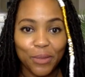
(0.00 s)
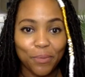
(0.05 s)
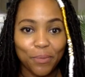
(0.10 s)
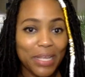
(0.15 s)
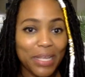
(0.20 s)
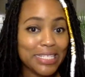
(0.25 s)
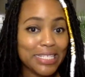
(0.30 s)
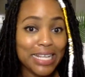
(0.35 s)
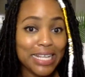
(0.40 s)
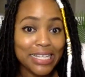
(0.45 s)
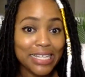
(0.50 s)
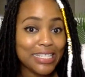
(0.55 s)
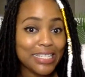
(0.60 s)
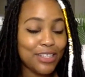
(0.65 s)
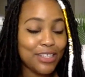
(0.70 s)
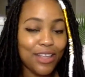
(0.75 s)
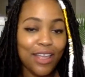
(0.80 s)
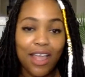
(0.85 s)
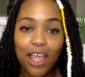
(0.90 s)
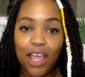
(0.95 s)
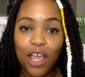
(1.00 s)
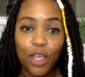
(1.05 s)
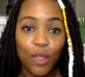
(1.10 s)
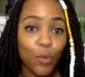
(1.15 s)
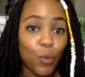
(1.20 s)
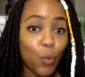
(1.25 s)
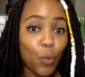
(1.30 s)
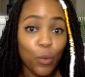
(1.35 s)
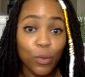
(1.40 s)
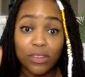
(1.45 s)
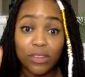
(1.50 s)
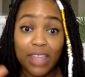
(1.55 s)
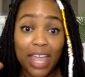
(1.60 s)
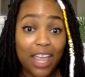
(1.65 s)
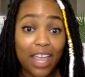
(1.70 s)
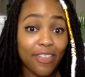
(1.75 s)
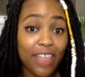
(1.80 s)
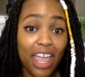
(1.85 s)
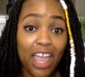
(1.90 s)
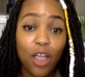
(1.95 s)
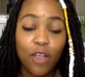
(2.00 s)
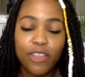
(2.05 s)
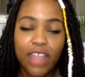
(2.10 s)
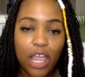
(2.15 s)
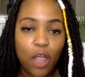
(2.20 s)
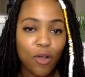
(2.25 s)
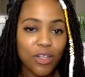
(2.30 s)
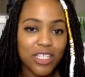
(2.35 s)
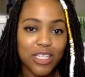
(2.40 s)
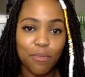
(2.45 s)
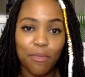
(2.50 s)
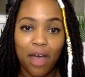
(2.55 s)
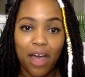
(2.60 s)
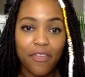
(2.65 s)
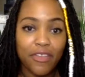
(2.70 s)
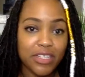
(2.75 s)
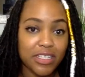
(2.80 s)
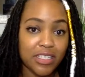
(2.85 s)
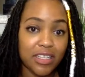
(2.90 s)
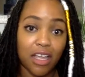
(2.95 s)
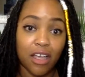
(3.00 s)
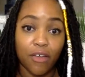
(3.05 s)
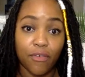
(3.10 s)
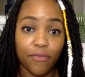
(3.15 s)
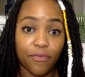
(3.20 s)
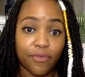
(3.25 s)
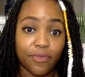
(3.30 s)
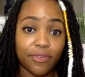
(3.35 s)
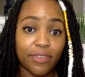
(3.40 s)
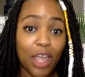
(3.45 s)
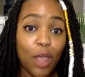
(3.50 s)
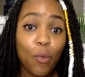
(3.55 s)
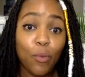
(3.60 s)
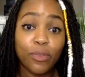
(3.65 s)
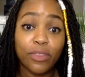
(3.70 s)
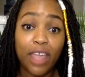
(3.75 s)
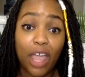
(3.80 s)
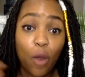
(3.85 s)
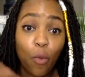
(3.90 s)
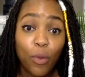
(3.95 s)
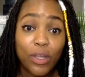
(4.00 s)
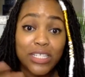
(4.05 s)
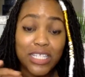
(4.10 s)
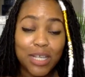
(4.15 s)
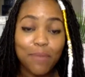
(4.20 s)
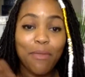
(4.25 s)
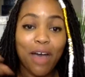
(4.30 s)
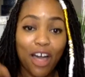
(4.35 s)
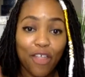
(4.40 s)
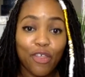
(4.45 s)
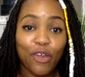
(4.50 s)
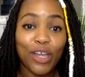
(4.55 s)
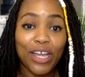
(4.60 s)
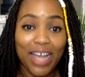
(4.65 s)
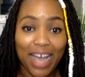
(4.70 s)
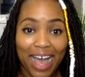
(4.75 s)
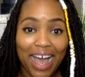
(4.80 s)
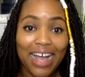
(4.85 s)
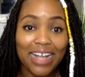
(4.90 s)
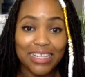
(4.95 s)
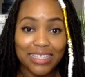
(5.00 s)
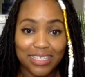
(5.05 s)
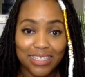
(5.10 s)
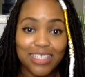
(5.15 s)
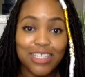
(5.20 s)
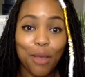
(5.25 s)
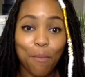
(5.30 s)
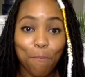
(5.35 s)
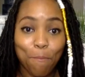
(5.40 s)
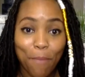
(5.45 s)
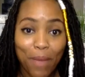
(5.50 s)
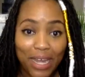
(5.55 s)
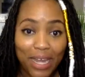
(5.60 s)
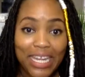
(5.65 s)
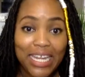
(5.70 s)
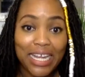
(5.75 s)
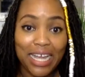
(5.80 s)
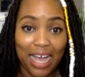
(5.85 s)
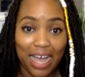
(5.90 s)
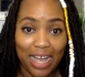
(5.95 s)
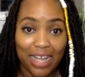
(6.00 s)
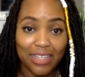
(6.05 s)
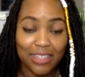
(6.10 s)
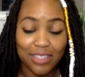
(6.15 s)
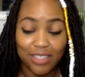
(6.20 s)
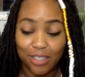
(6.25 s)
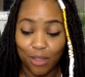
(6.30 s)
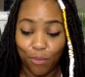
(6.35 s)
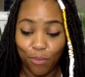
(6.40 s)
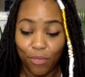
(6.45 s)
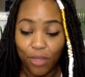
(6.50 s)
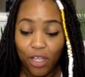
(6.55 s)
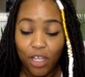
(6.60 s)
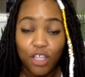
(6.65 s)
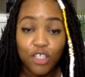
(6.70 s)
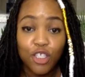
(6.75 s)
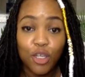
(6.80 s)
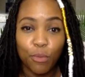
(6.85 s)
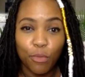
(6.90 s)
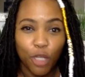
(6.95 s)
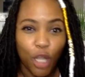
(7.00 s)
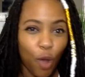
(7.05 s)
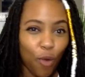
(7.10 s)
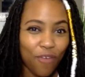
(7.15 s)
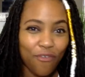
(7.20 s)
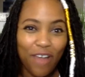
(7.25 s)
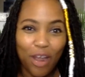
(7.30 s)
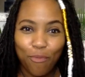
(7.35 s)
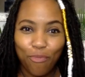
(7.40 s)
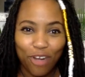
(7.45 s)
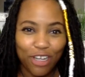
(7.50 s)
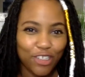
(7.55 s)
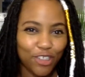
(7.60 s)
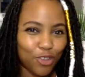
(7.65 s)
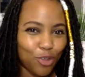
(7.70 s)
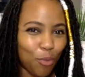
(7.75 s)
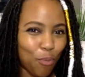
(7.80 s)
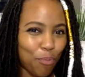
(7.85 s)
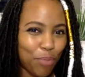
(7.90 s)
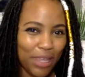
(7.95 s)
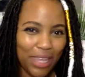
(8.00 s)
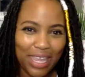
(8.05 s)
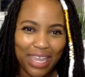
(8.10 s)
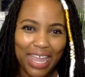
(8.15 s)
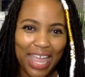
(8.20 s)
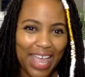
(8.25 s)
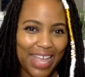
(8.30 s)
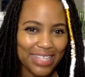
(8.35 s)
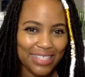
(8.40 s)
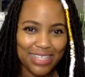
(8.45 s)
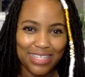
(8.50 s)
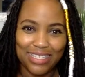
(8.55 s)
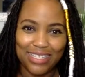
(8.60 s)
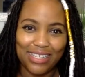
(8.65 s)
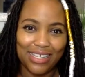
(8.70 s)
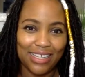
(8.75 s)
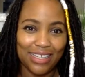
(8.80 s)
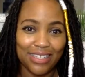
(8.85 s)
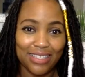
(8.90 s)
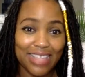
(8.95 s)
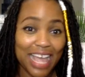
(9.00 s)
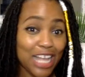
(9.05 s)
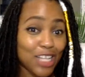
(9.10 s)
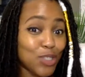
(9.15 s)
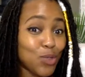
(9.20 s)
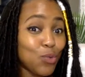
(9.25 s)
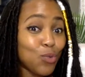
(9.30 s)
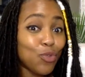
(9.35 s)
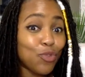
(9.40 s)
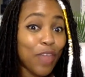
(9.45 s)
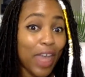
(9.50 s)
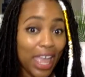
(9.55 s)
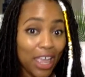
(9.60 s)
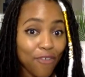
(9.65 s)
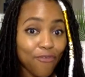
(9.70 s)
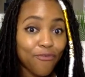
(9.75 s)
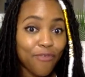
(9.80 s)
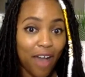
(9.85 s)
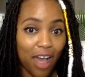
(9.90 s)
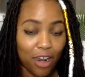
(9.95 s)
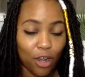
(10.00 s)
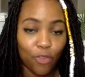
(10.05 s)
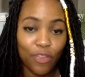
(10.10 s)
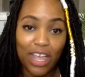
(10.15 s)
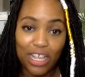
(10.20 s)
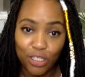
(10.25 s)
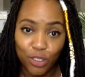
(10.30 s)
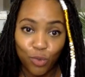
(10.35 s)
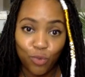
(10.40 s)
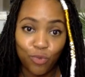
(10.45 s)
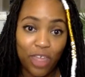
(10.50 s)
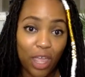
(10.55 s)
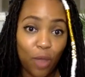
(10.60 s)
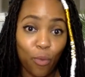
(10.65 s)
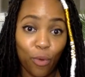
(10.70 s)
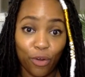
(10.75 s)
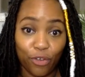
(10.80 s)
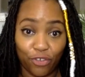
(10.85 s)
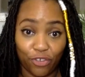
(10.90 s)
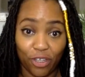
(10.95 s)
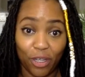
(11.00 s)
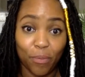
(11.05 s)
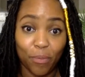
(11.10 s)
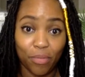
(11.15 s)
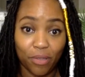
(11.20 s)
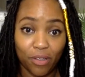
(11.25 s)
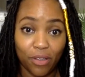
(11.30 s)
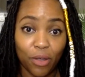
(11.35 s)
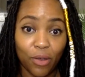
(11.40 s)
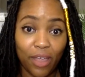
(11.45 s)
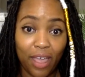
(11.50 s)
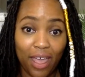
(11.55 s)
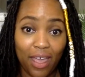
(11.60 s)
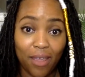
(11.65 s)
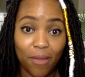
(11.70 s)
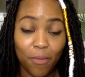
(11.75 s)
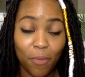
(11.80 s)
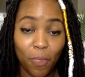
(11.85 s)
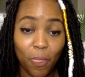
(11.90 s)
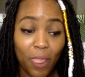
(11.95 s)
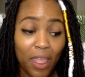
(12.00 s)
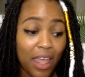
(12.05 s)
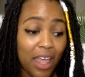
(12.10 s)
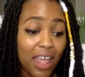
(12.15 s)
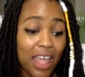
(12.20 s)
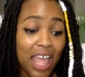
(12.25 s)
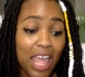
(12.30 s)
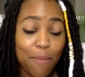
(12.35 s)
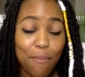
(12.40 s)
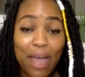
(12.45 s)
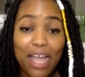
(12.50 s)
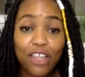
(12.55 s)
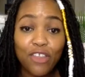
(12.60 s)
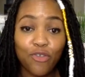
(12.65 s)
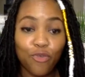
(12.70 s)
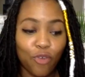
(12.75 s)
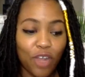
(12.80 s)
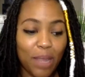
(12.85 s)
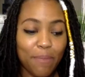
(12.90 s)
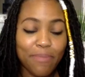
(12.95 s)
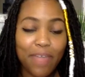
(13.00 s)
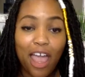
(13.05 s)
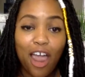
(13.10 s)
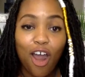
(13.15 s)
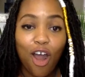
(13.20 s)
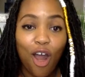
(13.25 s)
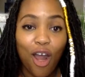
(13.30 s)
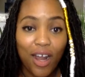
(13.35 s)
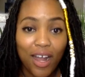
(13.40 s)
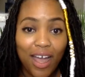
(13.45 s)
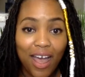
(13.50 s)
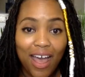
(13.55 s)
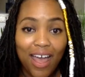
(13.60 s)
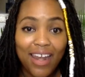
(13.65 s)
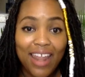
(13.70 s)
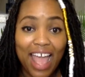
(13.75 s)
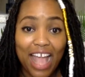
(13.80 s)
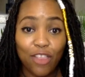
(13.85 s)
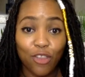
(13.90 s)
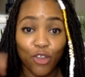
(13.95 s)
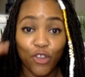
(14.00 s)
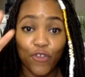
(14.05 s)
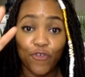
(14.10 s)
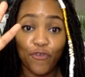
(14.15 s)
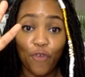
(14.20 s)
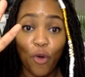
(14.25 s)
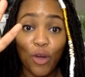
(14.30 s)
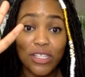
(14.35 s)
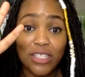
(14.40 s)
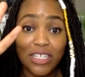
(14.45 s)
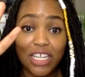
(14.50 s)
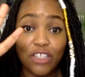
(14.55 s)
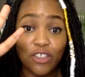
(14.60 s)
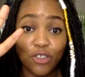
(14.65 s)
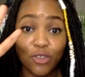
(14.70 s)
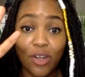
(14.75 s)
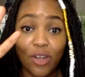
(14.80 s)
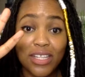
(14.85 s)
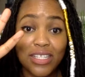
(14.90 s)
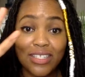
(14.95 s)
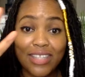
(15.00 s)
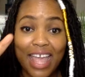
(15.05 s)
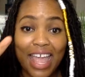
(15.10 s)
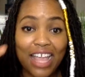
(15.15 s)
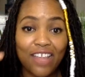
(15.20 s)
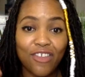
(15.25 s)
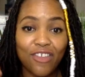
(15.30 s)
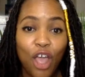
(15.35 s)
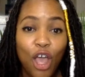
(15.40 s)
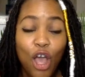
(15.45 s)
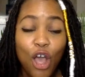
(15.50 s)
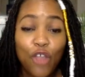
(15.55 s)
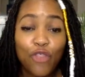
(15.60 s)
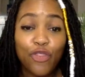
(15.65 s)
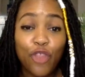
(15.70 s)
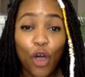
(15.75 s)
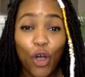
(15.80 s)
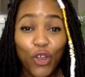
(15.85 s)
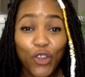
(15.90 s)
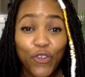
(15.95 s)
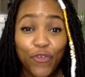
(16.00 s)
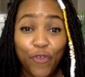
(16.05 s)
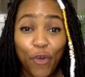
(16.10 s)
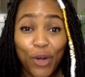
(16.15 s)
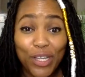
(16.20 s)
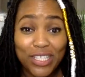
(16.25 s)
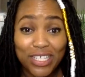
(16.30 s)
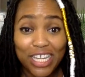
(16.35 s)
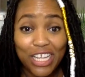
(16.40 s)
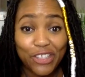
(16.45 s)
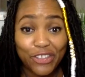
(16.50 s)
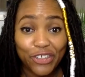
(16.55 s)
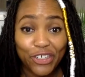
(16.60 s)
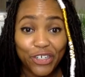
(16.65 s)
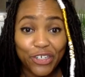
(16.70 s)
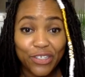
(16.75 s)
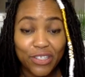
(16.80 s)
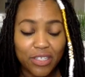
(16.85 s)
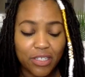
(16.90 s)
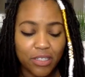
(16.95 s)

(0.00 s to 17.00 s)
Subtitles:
It's not this. They on some other stuff. They're with some other gods, some money gods, some lower vibrational being entities. That's who they follow. That's who they worship. Okay. In my dream, that archon had those 4 teachers on the stage. Those 4 teachers